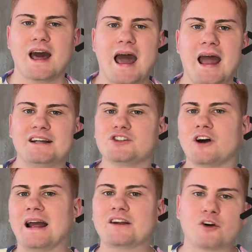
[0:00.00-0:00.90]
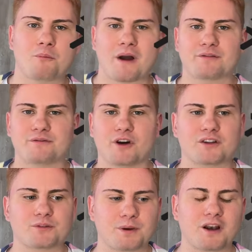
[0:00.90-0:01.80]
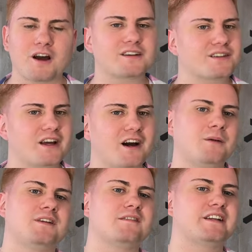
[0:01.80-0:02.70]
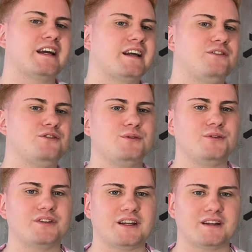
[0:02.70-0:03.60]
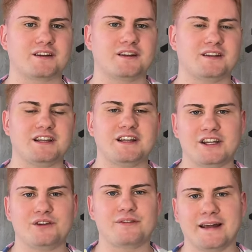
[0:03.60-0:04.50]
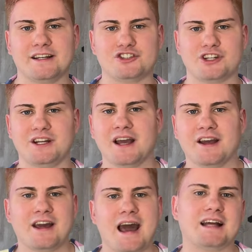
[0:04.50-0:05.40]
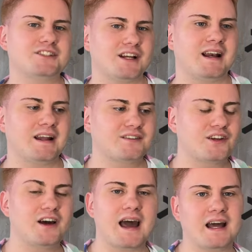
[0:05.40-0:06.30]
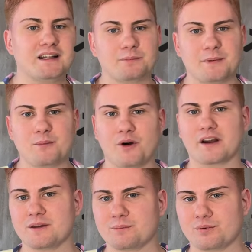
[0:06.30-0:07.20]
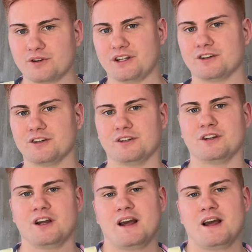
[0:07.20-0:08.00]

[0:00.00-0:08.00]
And I got my first plug set up the other day using the Eve Energy and Alexa, and it's been working pretty good.